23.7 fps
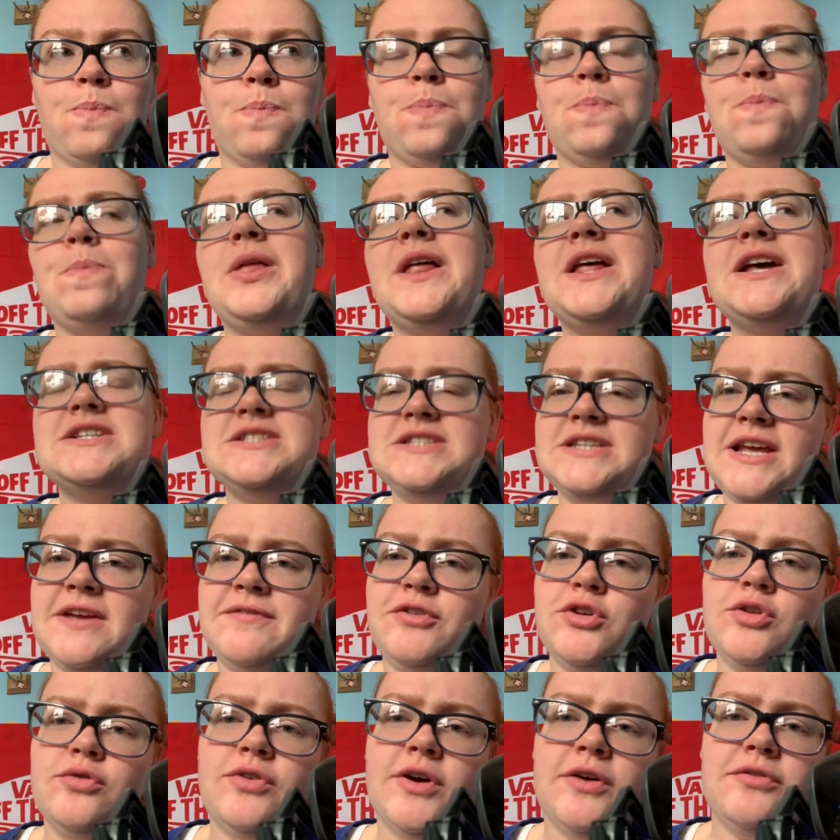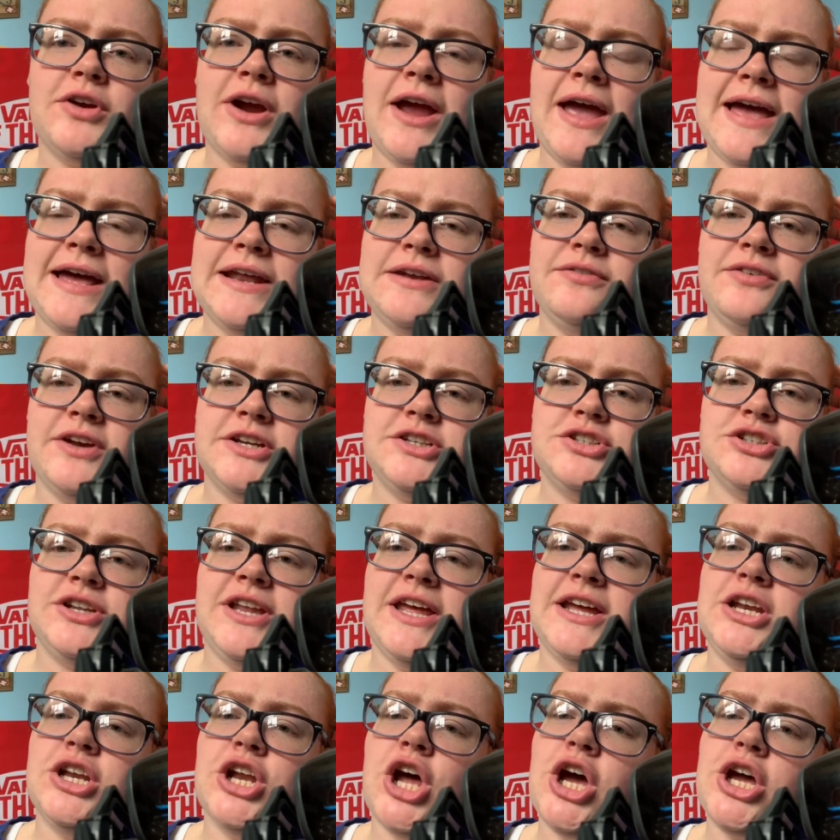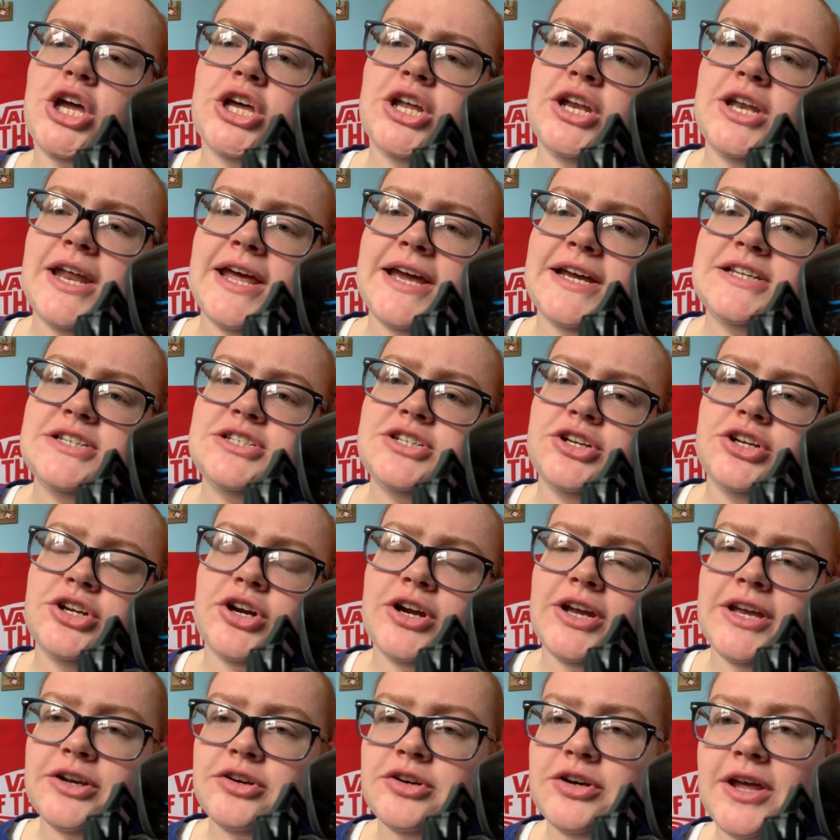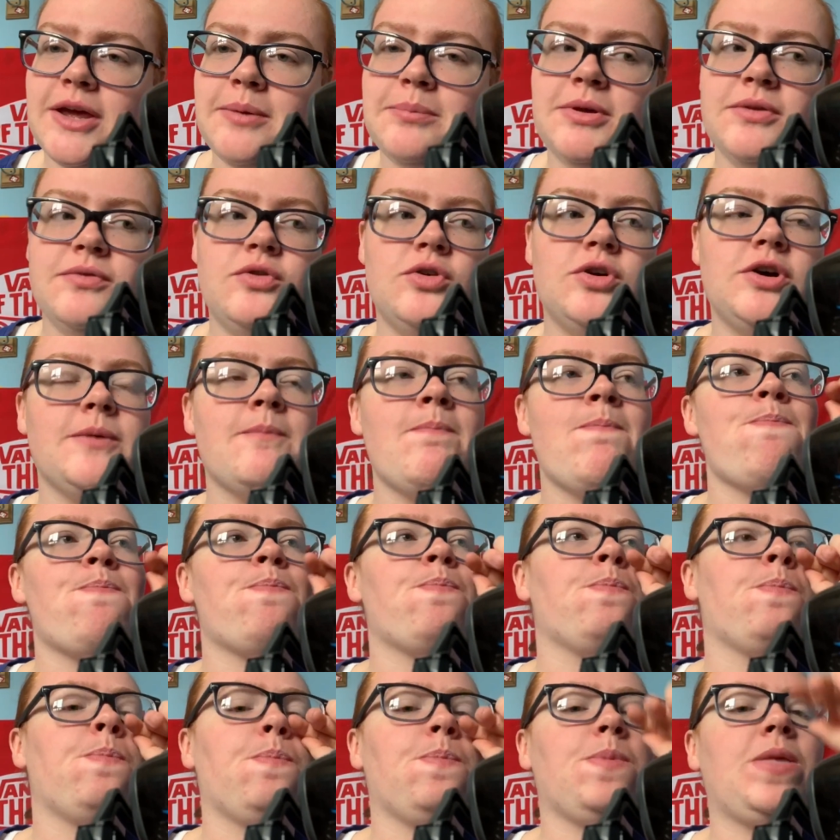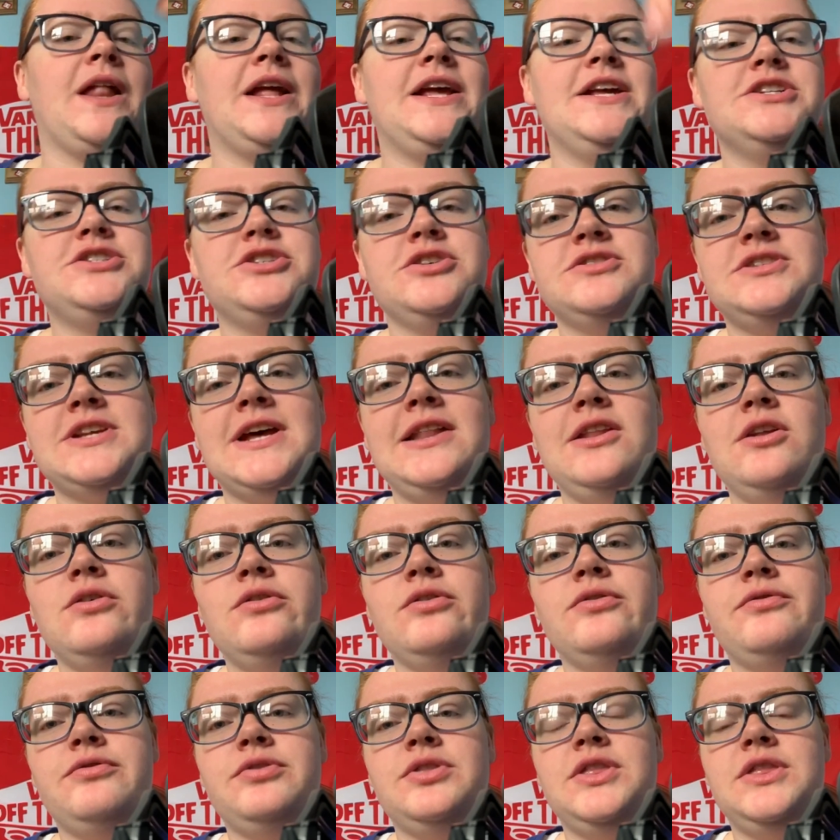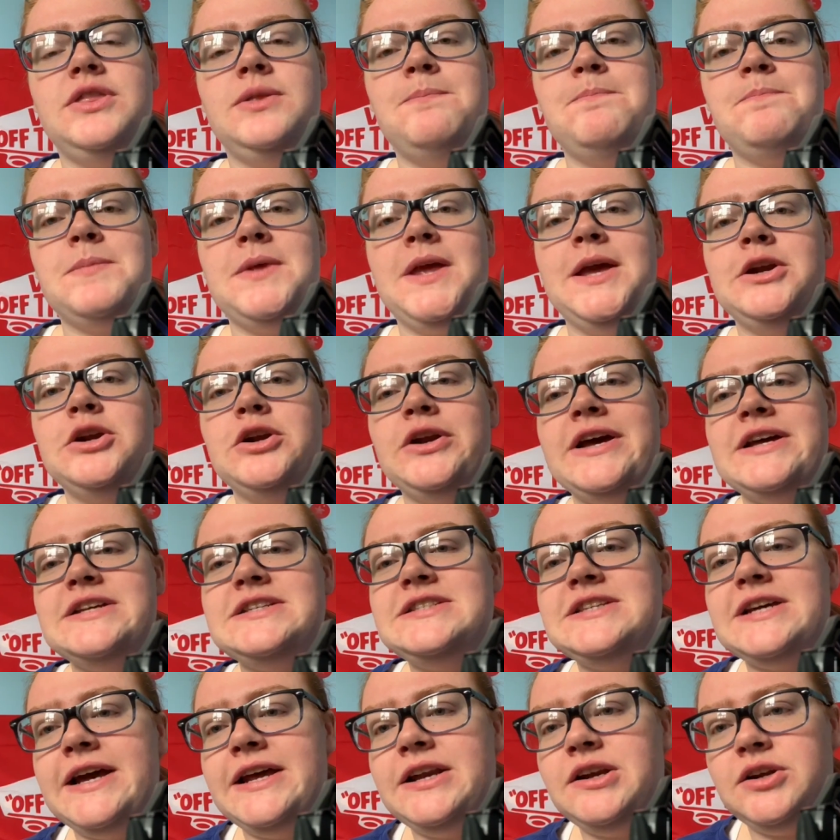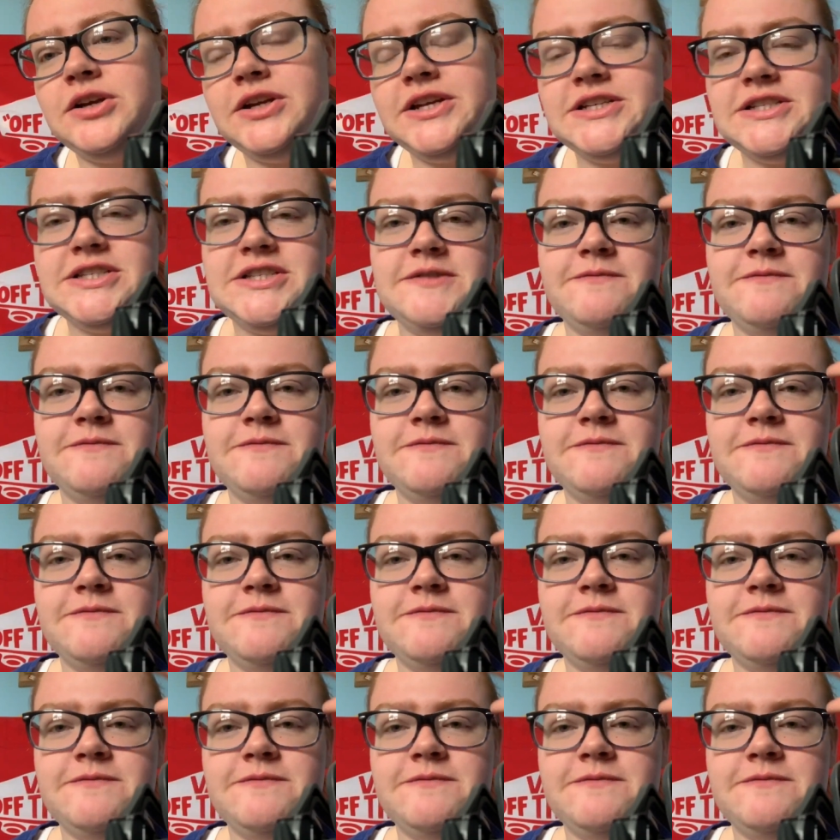because if you've ever had Vector like not connect to your internet before, like he shows that little internet sign on his